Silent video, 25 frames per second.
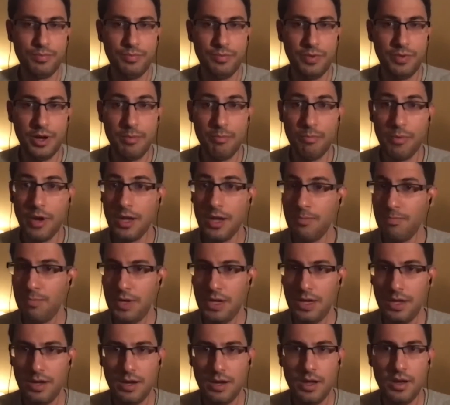There might
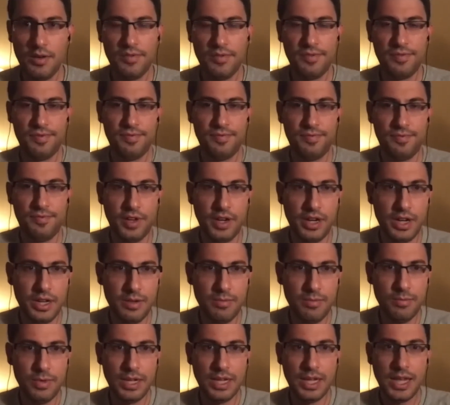be enough for
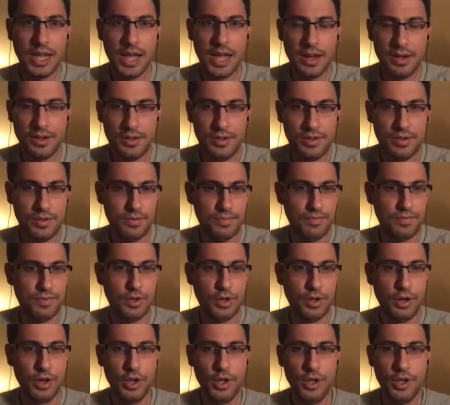him to catch
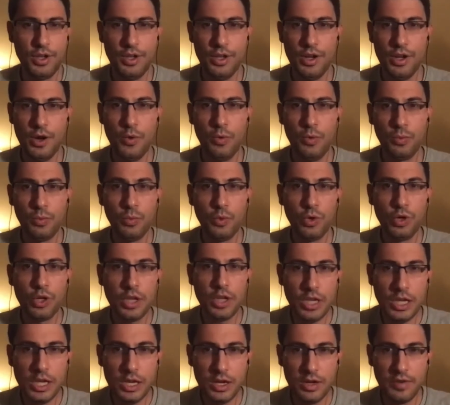for,
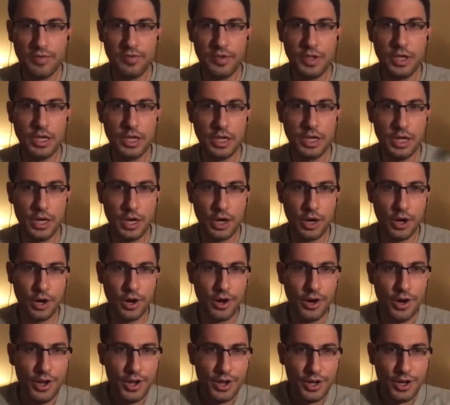rookie of the year
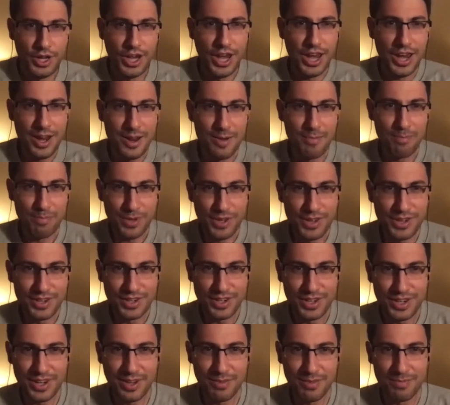
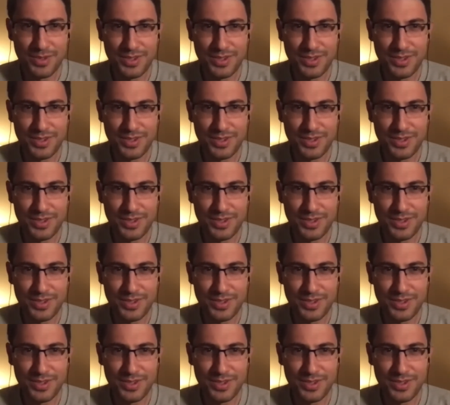championship.